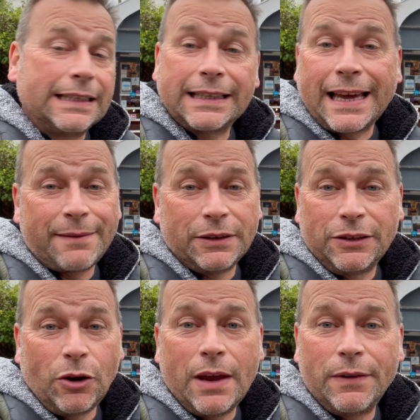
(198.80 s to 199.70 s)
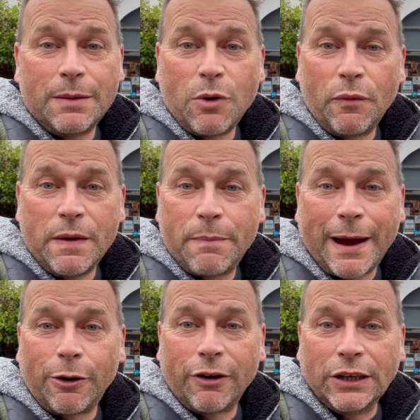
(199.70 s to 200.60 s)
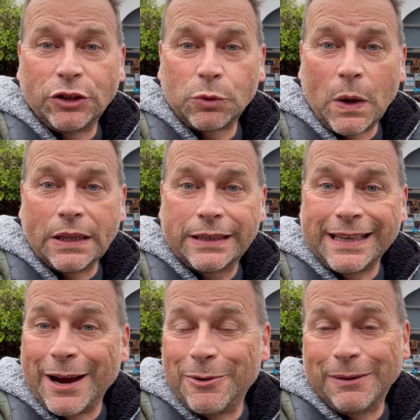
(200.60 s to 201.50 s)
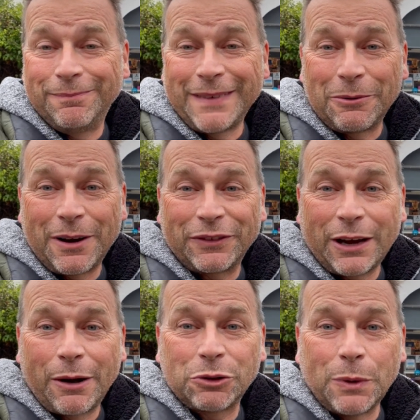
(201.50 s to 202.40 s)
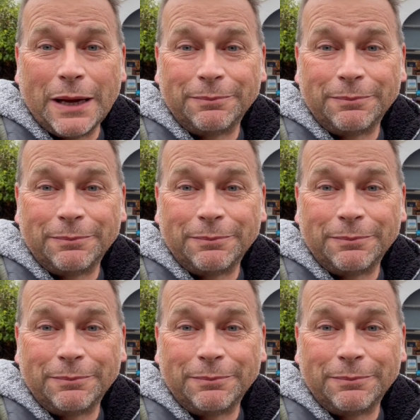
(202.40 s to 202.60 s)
they haven't. Not even a Morphin Power Rangers one. So I'm going to have to go elsewhere.